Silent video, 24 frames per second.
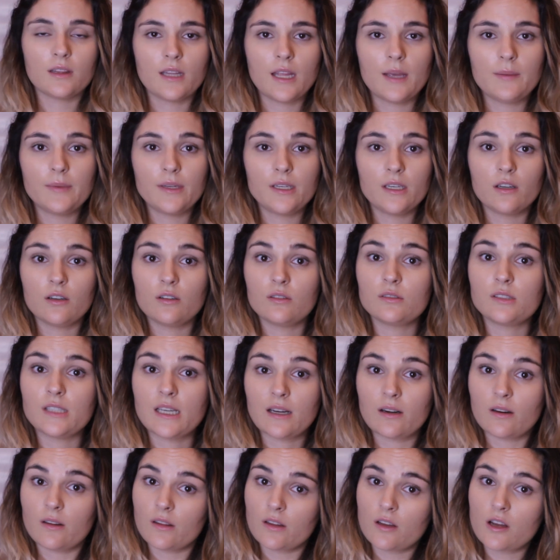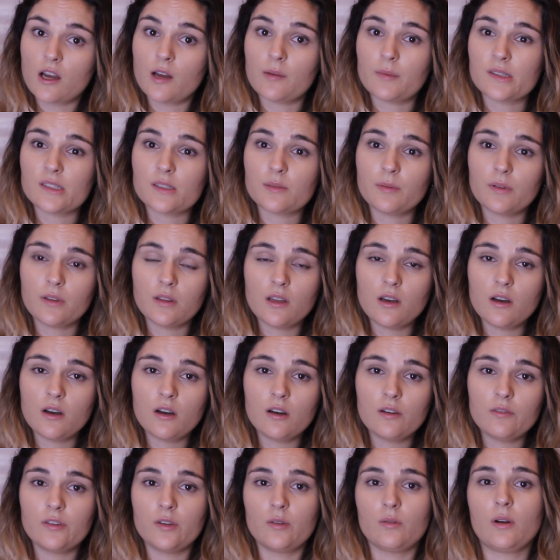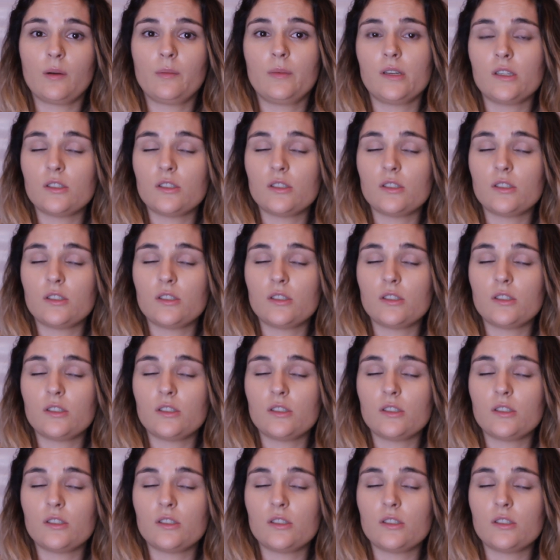Let me know down in the comments below if you want